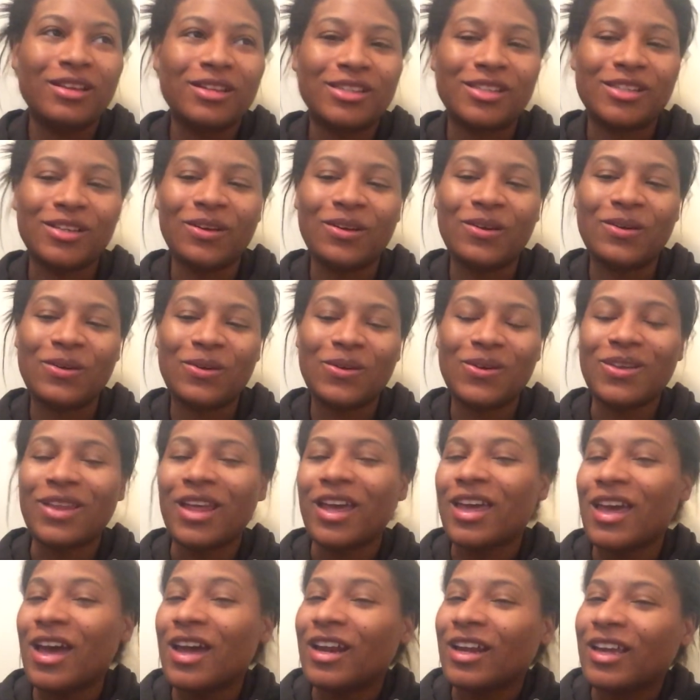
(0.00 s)
So
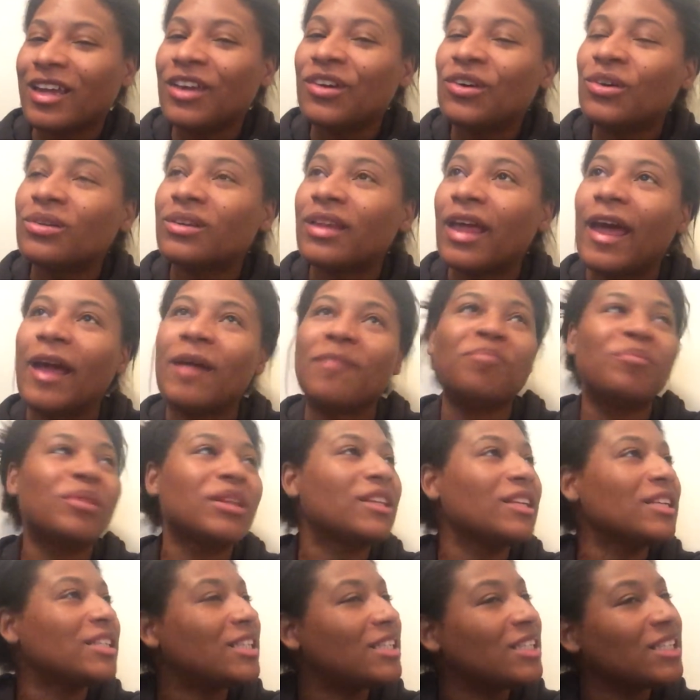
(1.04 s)
that kind of killed that.
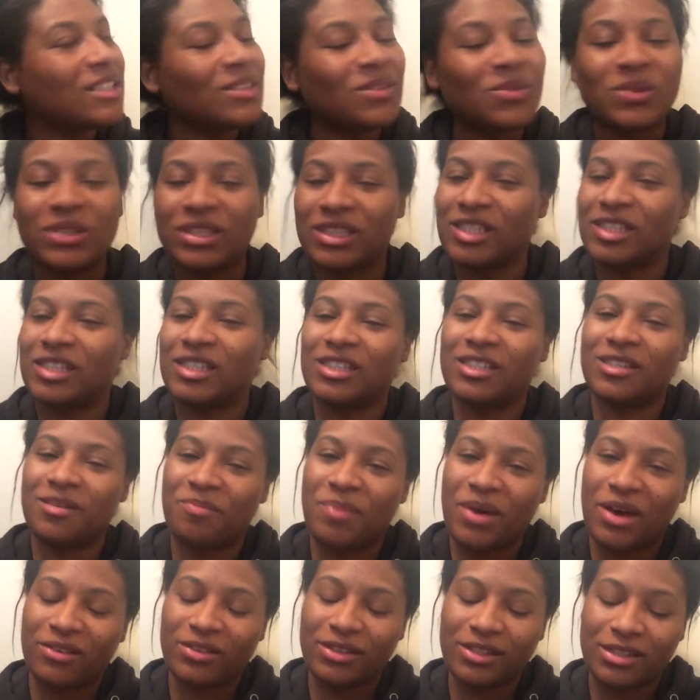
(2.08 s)
But this isn't what this is
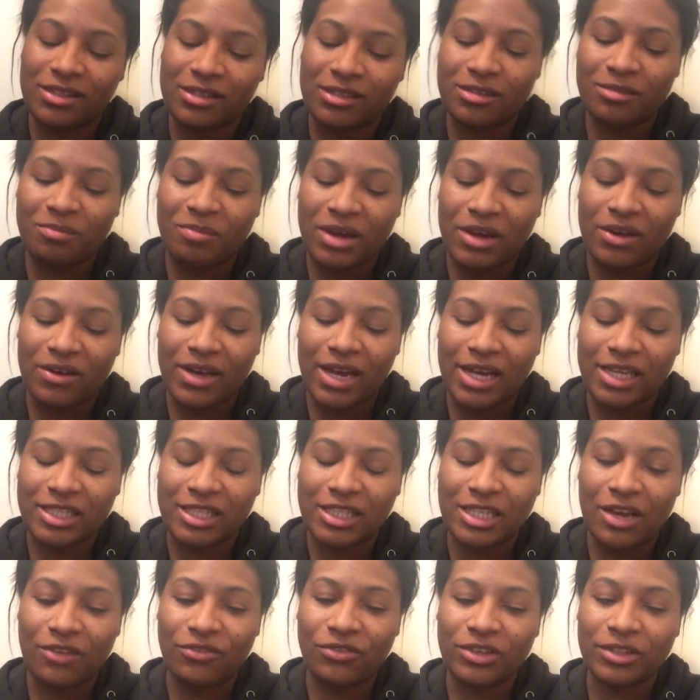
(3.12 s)
about. This is about
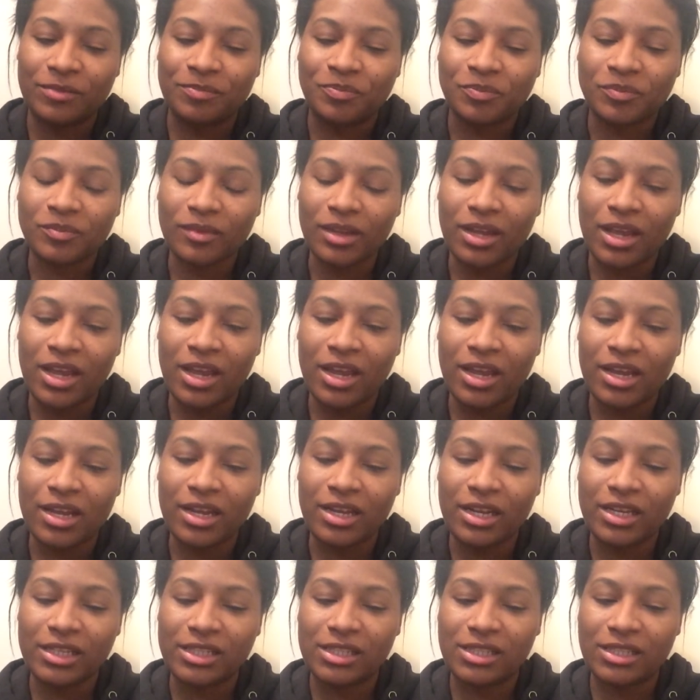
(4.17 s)
got seven.
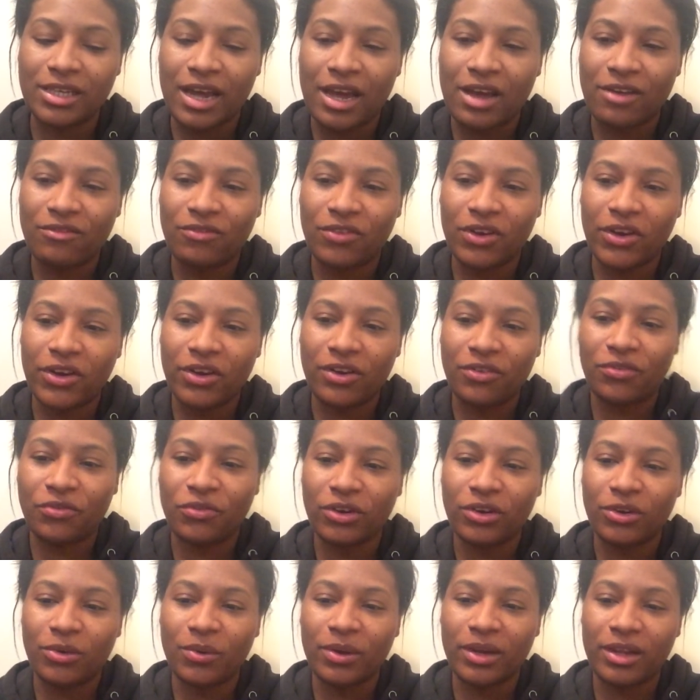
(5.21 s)
And it's not very
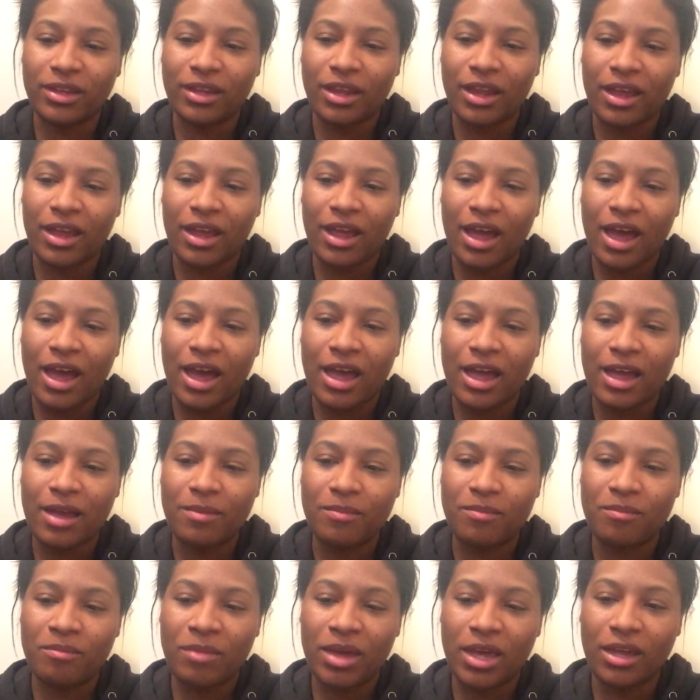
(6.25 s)
frequent that
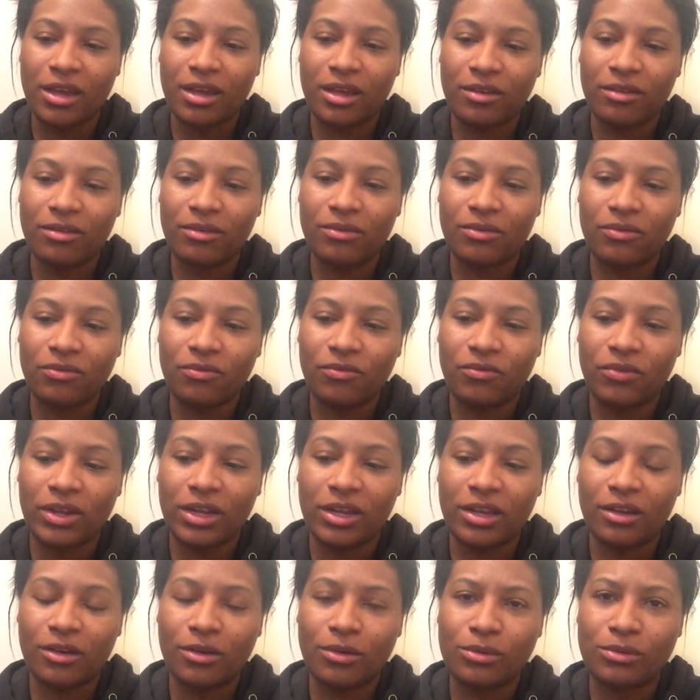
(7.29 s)
I make
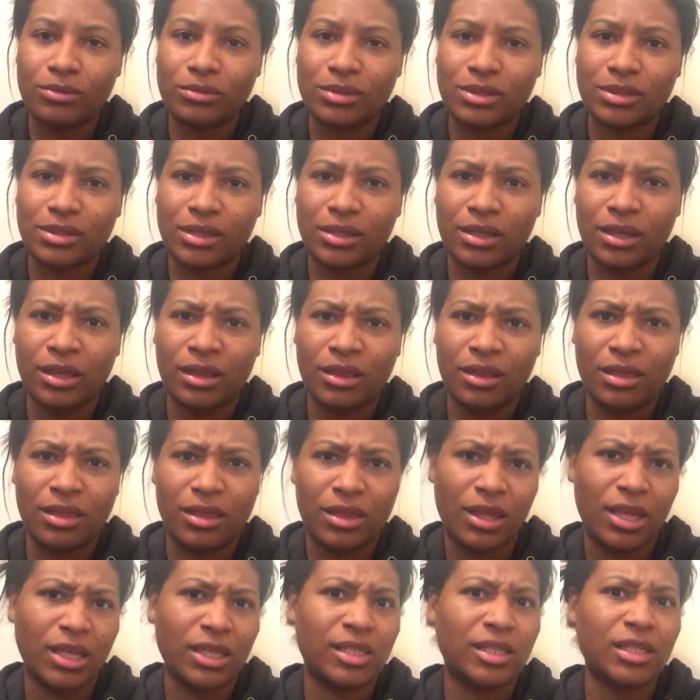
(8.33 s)
videos
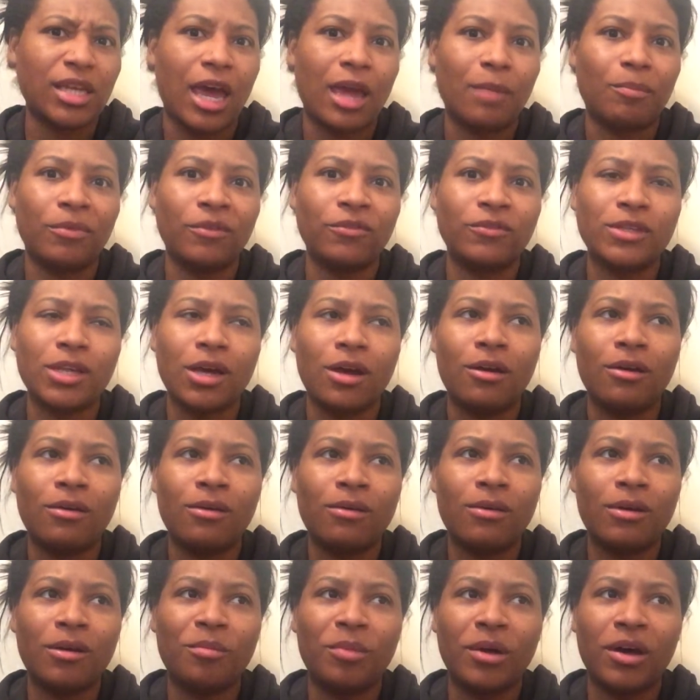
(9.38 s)
in this type of
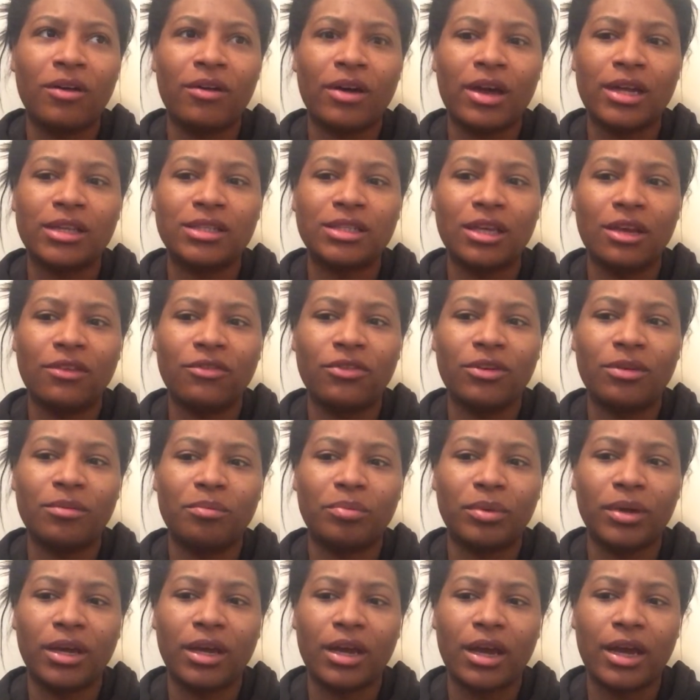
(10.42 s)
tone about got seven,
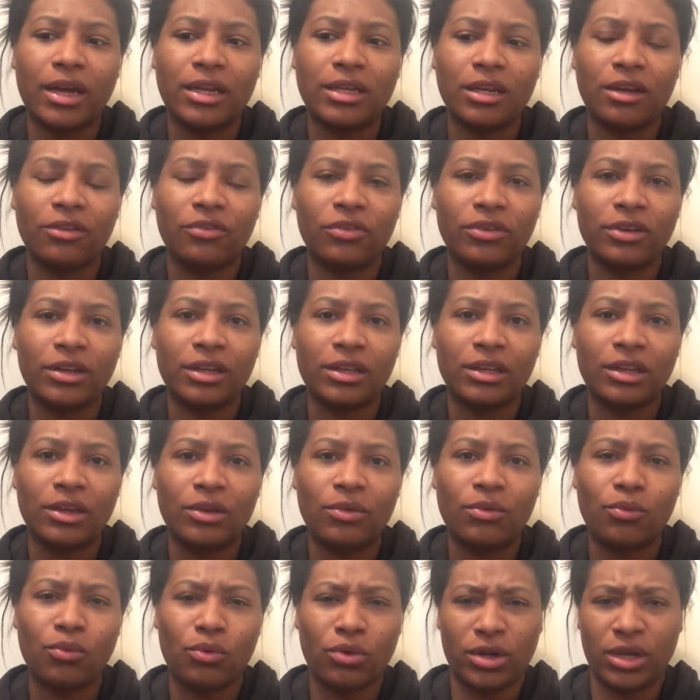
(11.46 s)
but I
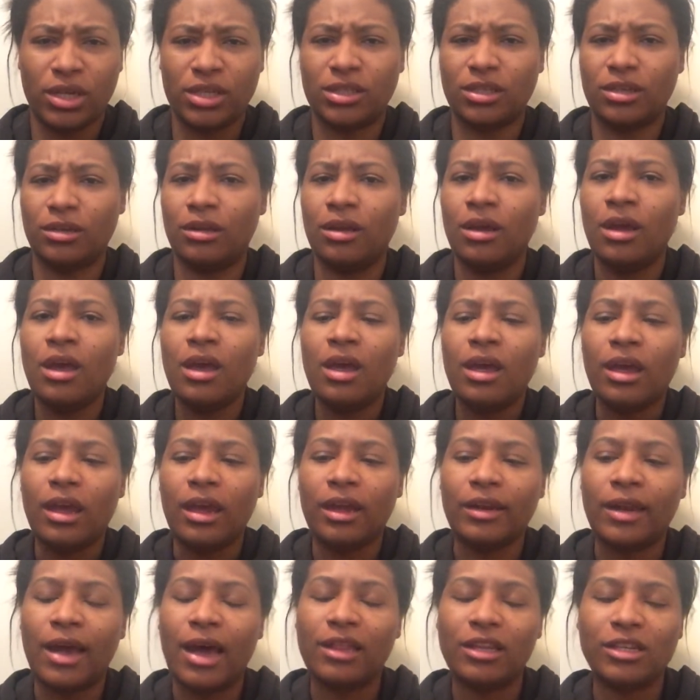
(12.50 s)
definitely wanted to
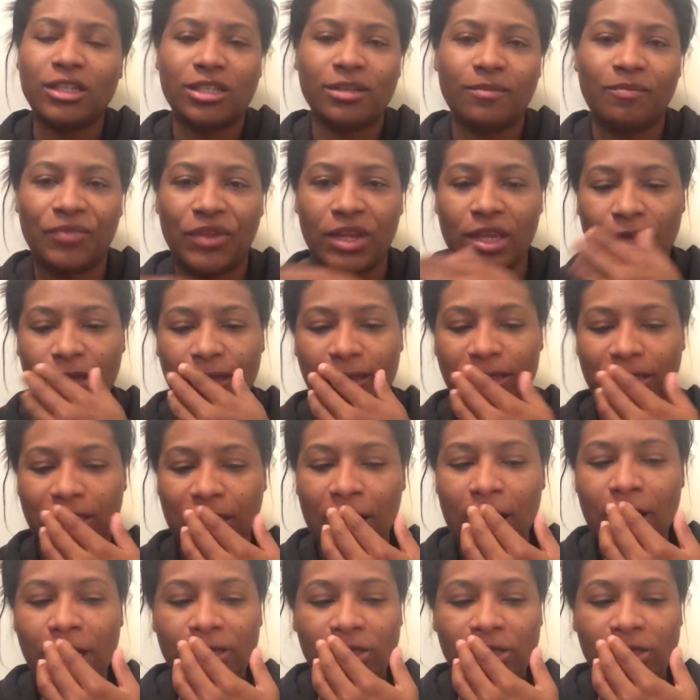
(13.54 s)
acknowledge some things.